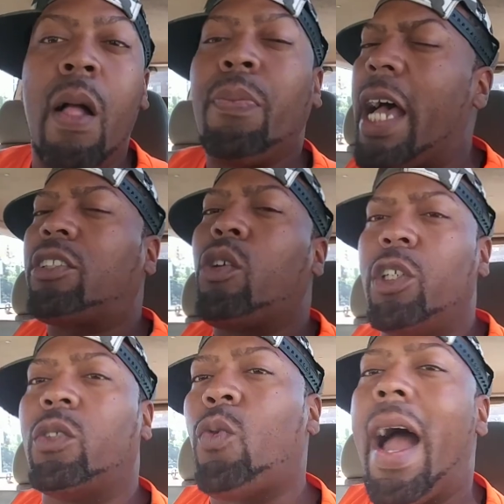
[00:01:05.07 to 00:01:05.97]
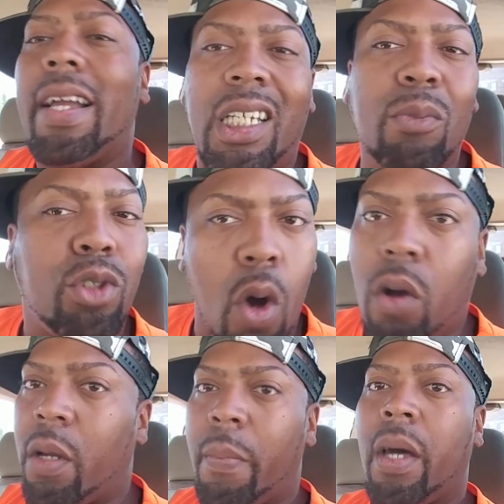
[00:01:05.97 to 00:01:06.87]
That's the reason why I keep
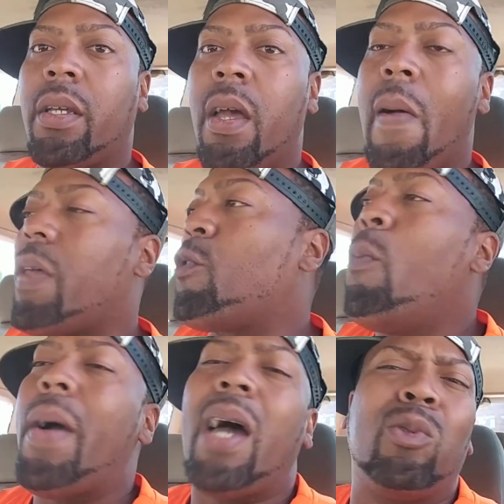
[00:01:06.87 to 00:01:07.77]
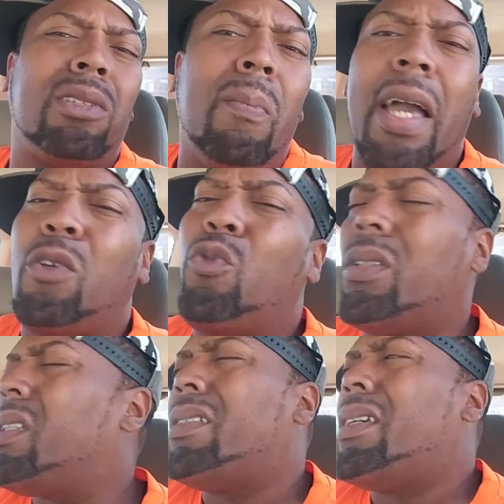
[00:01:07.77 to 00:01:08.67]
talking about it. If you battle somebody, you,
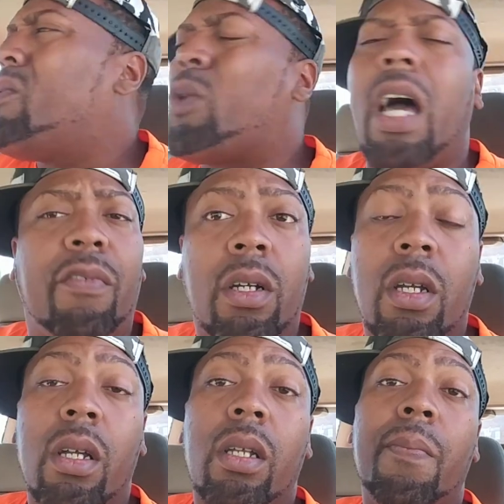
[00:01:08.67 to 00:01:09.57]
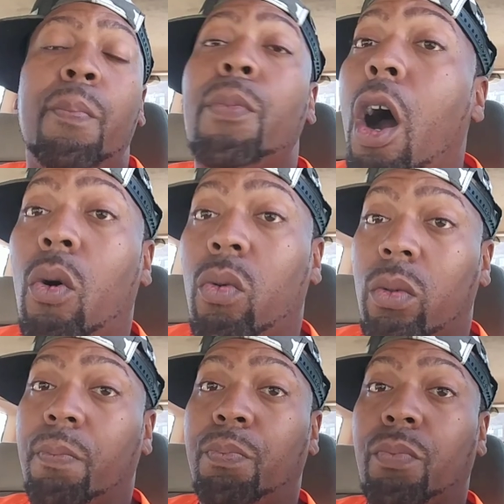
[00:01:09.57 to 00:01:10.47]
whatever.
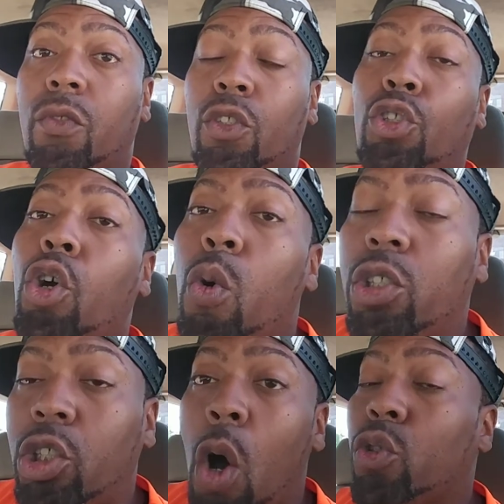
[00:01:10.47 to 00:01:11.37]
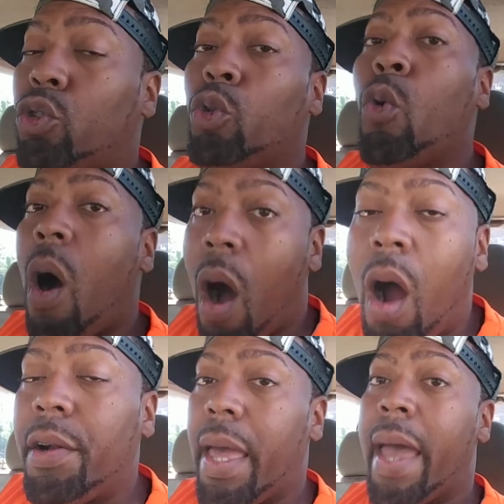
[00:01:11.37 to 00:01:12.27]
No, you was going too
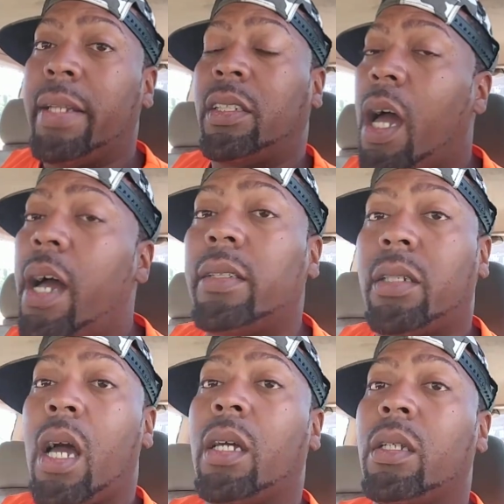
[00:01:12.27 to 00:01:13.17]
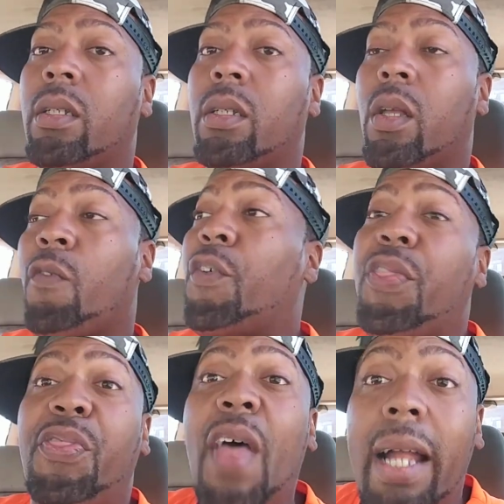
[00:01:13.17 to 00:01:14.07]
hard at John John for
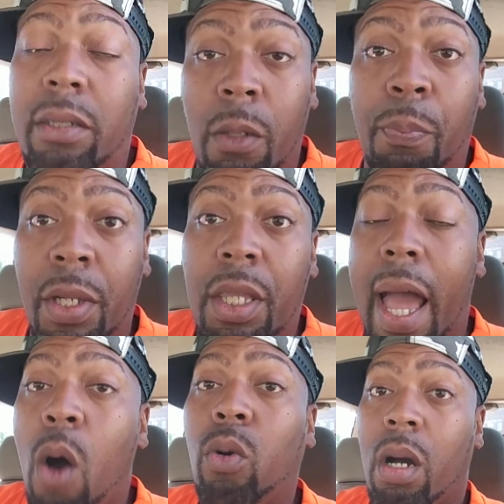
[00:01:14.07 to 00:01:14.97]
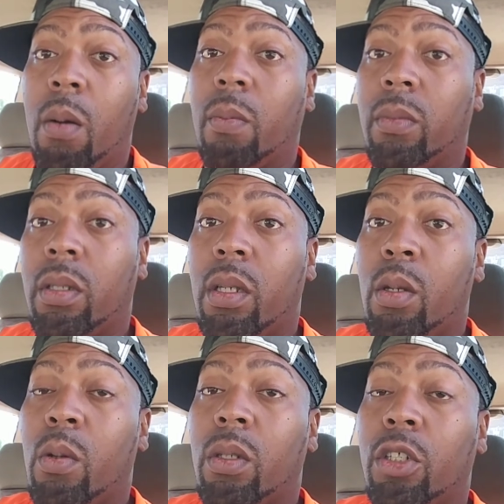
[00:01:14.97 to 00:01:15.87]
that to be the
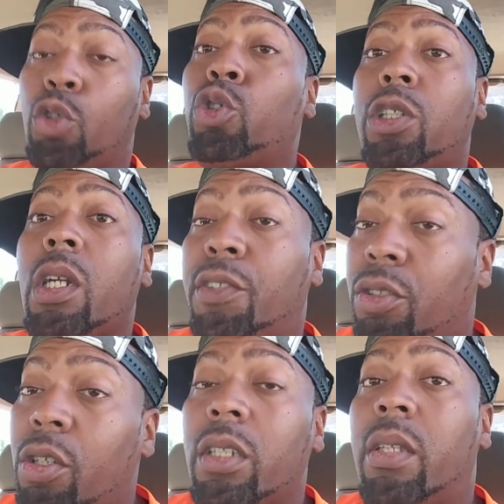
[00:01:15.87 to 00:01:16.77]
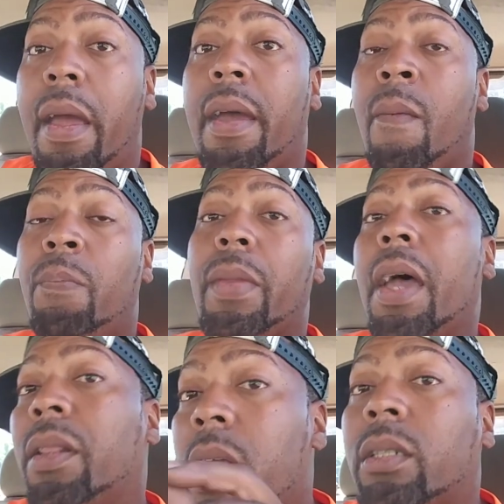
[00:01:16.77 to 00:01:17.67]
outcome. You should have stood there
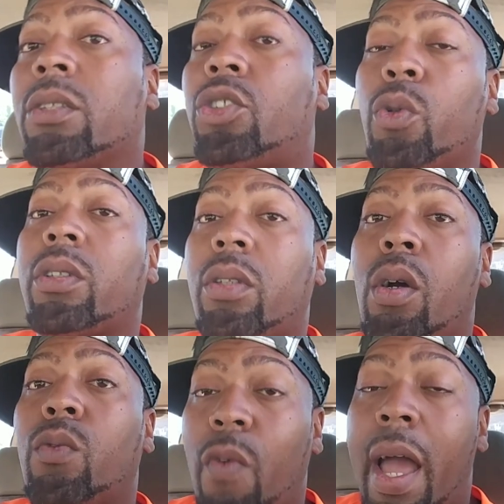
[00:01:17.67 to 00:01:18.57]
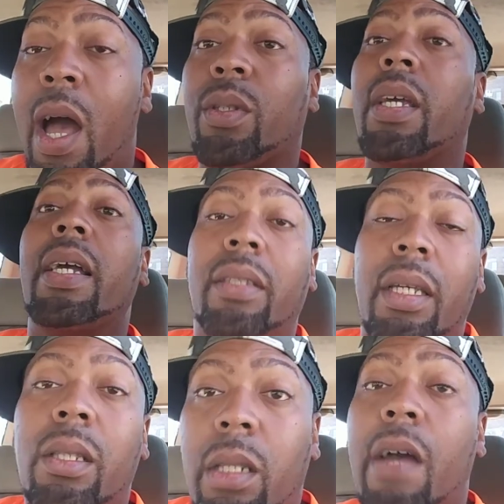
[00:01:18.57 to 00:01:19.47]
and listened to his third round and
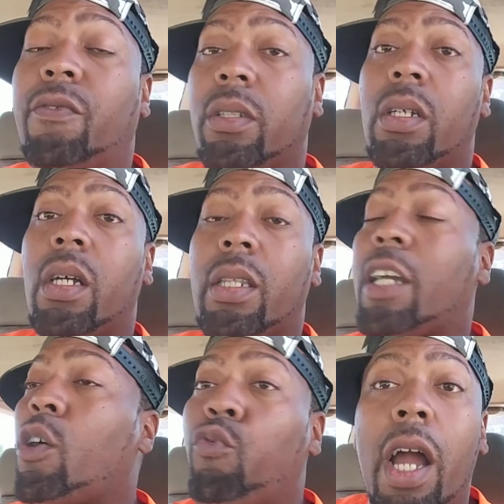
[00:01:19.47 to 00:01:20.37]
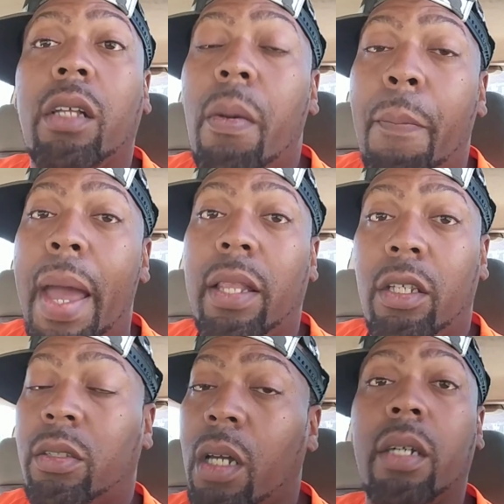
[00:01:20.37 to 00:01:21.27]
then left like a regular
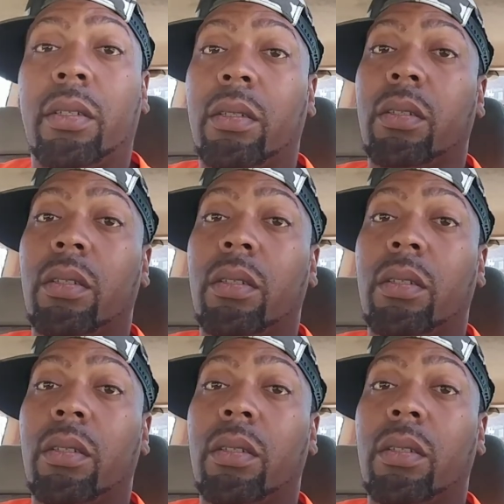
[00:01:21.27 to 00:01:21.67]
battler does.